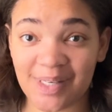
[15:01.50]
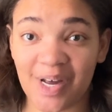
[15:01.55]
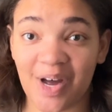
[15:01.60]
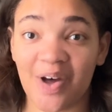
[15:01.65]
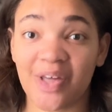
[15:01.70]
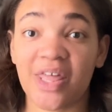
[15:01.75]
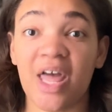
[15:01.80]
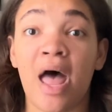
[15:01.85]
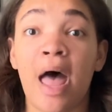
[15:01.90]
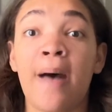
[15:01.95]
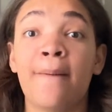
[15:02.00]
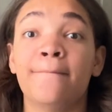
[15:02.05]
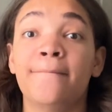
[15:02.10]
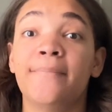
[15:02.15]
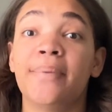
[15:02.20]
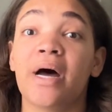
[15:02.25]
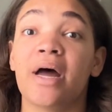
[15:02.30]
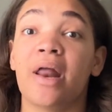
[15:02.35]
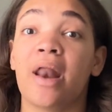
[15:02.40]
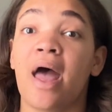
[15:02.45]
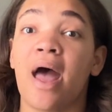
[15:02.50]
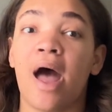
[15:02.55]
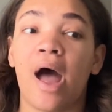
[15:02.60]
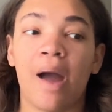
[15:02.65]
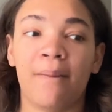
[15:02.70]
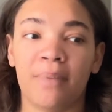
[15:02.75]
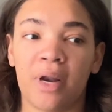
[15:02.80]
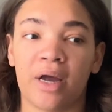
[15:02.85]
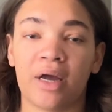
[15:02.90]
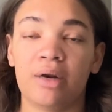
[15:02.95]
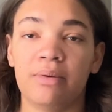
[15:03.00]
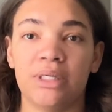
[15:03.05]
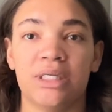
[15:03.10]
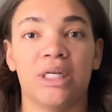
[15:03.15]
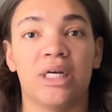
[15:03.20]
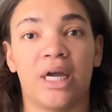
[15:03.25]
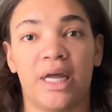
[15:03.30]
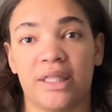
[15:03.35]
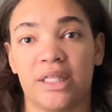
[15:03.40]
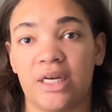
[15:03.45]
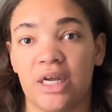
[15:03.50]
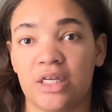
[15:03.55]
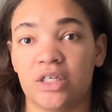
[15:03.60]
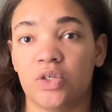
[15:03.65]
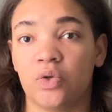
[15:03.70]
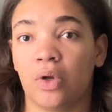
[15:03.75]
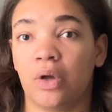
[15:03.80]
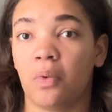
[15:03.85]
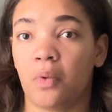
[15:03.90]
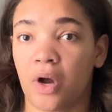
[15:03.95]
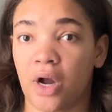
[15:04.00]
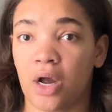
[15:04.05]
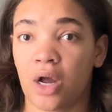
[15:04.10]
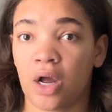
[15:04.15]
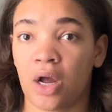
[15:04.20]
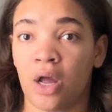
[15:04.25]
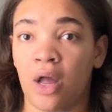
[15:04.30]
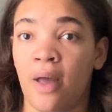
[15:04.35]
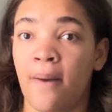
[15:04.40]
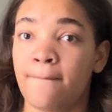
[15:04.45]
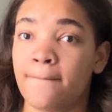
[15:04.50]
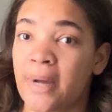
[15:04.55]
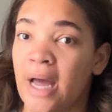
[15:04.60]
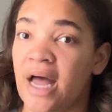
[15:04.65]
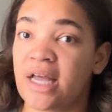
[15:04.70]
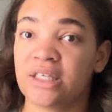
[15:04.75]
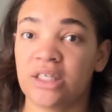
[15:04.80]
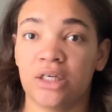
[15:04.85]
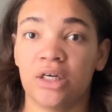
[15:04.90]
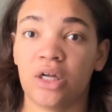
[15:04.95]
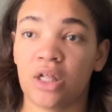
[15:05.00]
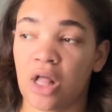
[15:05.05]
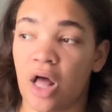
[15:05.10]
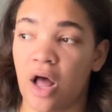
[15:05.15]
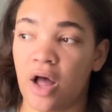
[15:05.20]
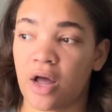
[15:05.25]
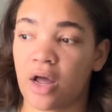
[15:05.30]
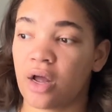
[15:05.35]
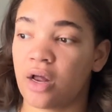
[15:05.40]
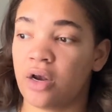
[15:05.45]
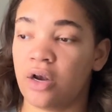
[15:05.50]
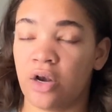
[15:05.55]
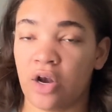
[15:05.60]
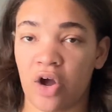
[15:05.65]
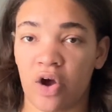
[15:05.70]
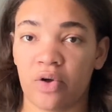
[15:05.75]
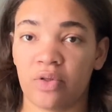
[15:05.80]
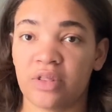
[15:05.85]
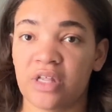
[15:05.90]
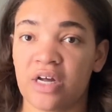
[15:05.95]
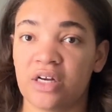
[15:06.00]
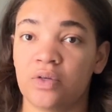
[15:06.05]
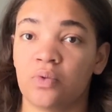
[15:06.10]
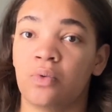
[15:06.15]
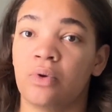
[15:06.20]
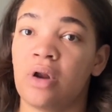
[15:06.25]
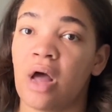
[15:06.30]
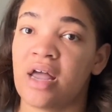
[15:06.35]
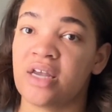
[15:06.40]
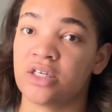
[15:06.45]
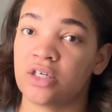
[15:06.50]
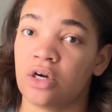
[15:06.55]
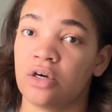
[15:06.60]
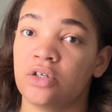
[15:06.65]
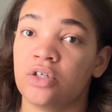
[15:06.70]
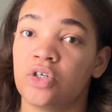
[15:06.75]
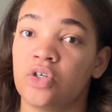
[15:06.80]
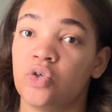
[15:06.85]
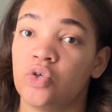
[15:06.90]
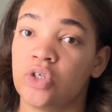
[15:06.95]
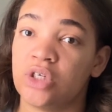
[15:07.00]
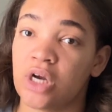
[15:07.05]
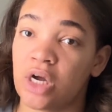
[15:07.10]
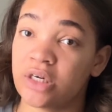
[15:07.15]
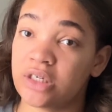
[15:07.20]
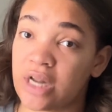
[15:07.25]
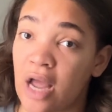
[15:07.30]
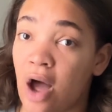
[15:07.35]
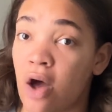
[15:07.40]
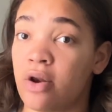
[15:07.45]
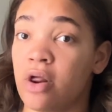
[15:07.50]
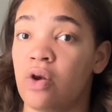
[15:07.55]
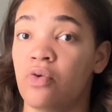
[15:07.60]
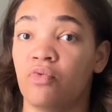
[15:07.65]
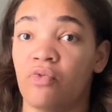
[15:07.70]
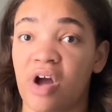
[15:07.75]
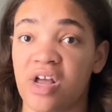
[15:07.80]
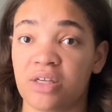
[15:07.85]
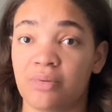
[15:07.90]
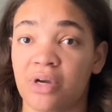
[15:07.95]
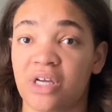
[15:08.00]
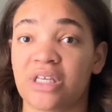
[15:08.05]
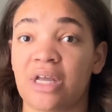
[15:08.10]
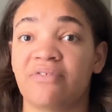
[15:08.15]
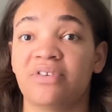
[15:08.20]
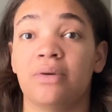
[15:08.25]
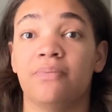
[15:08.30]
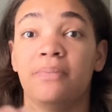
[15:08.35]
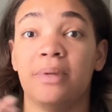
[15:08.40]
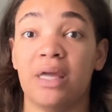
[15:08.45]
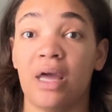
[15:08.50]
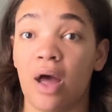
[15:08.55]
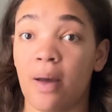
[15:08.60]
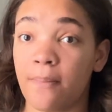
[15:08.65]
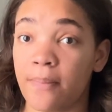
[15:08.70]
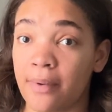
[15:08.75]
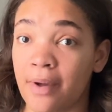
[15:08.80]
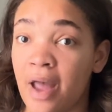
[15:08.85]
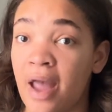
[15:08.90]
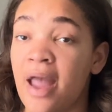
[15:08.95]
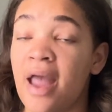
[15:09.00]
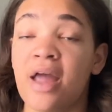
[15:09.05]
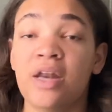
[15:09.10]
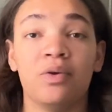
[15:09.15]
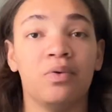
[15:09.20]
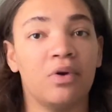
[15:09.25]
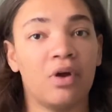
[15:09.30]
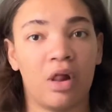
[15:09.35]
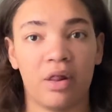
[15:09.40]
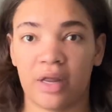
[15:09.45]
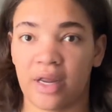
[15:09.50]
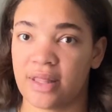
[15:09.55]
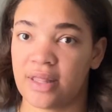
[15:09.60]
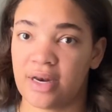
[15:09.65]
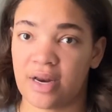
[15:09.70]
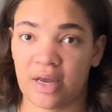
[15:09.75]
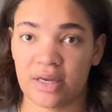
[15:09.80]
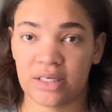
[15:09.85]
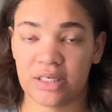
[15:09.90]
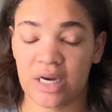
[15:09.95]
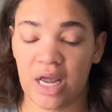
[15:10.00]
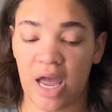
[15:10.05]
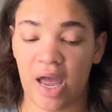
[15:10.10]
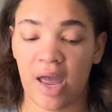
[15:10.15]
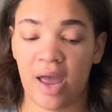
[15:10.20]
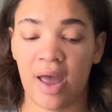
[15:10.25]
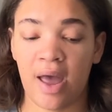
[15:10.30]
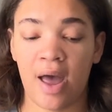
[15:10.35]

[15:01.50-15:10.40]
health, but I'm not going to be sitting at the desk doing work. Past 10 o'clock, no, that is when I start to shut down and rest because I have to be up and do it all again the next day.